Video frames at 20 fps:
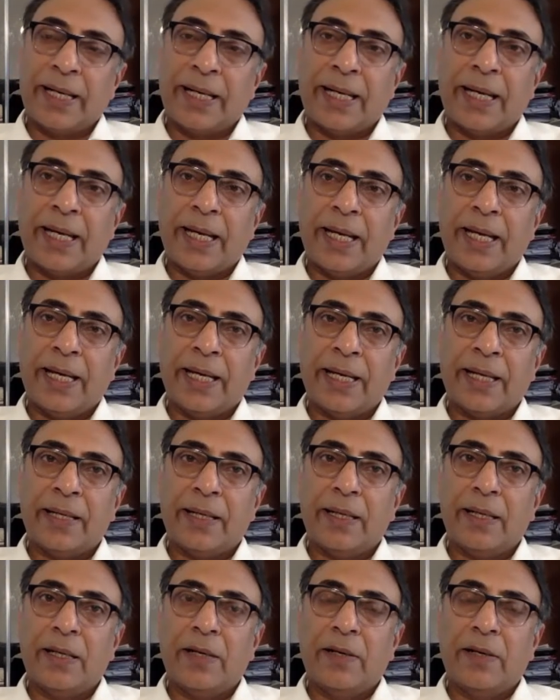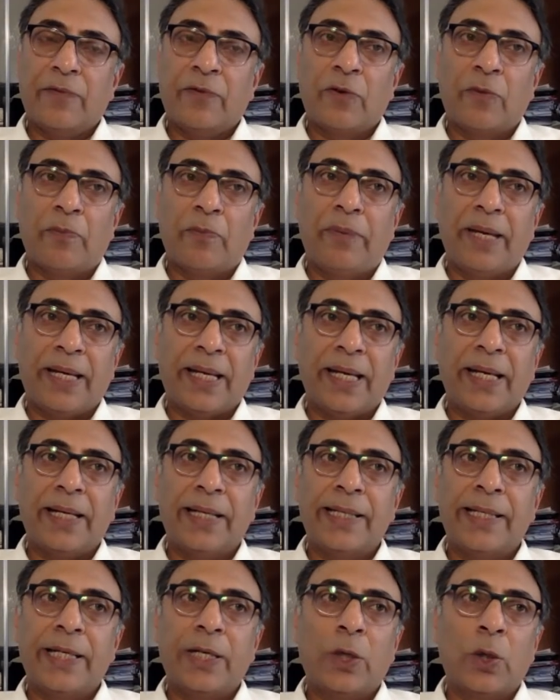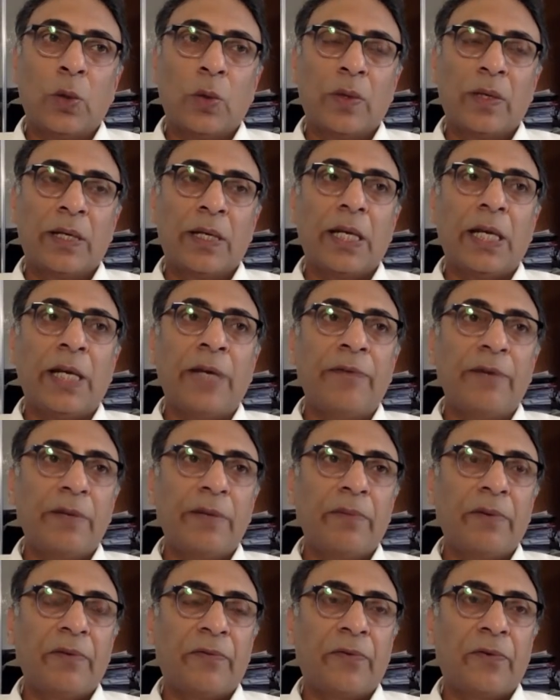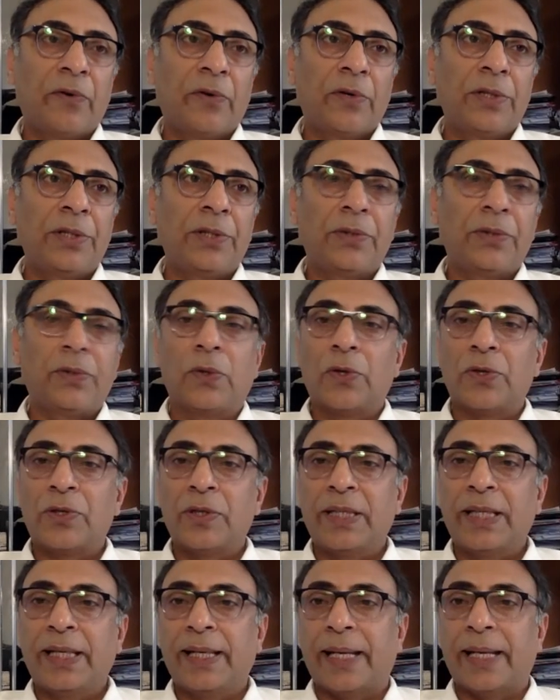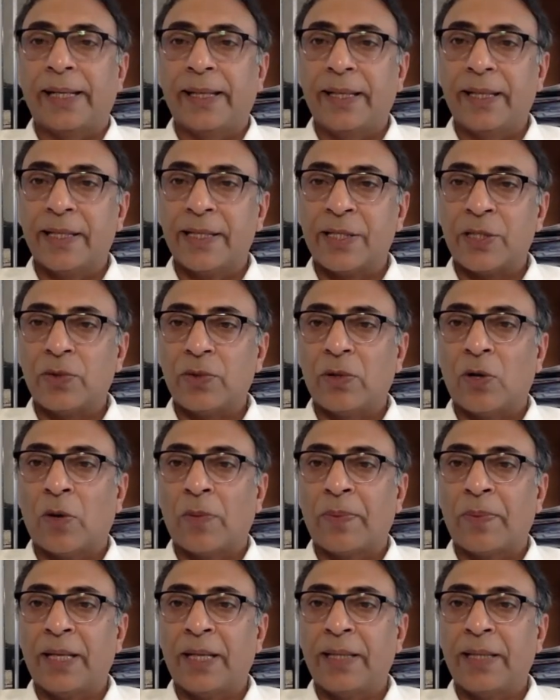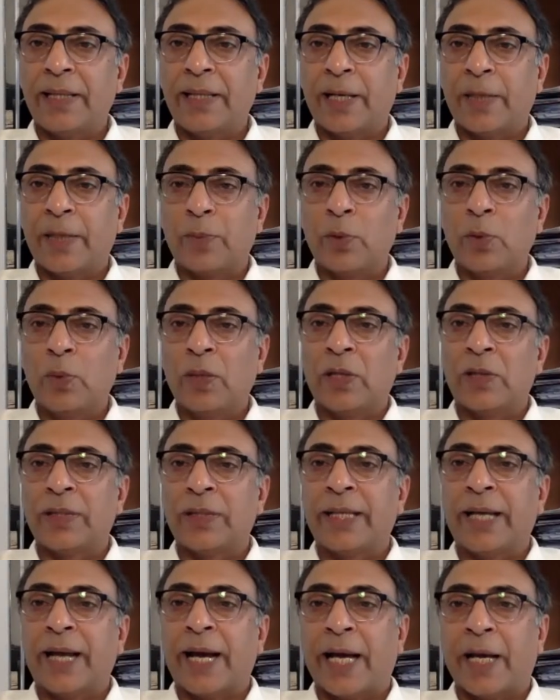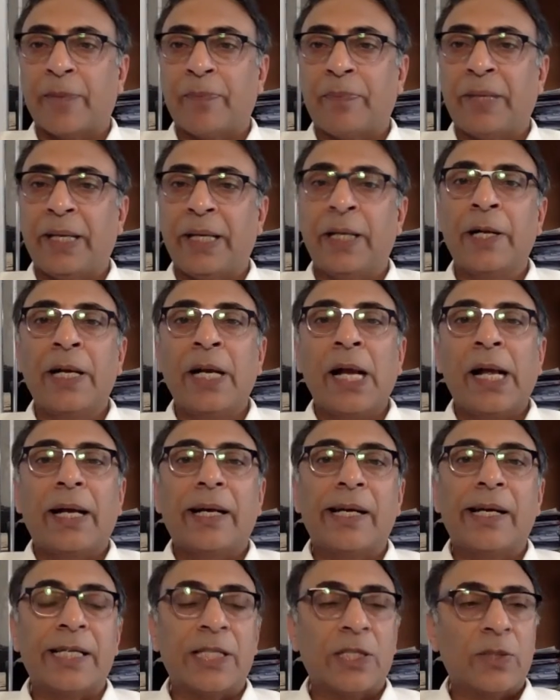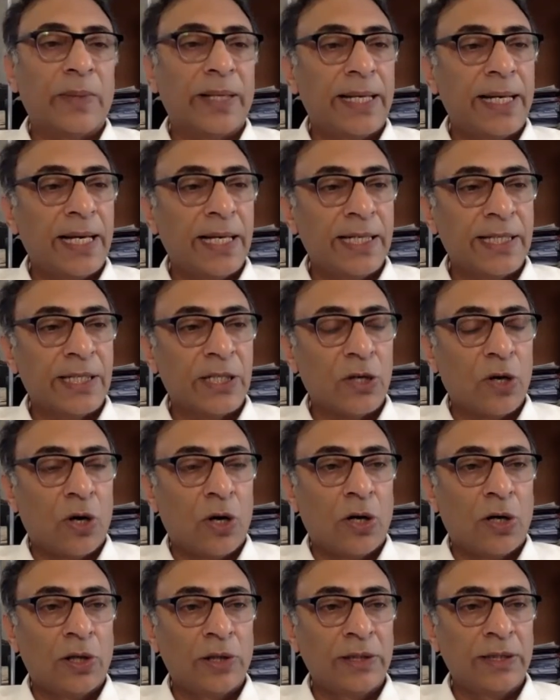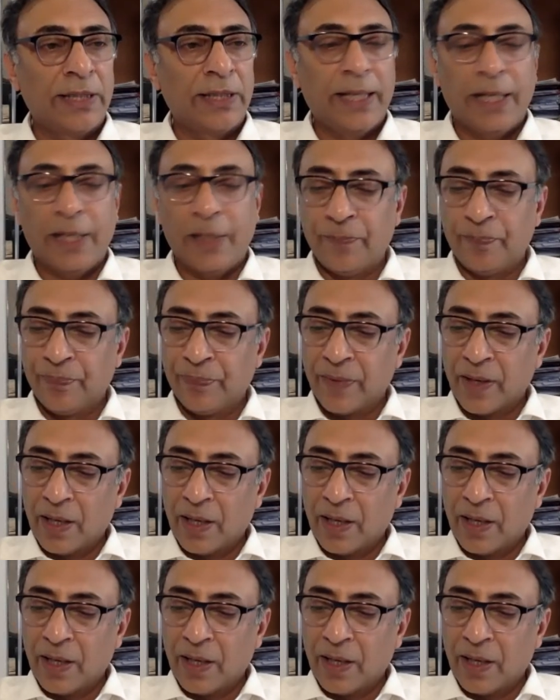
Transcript: cake for baking in the oven even before you go to the lenders to obtain their approval on the IRP, as well as on the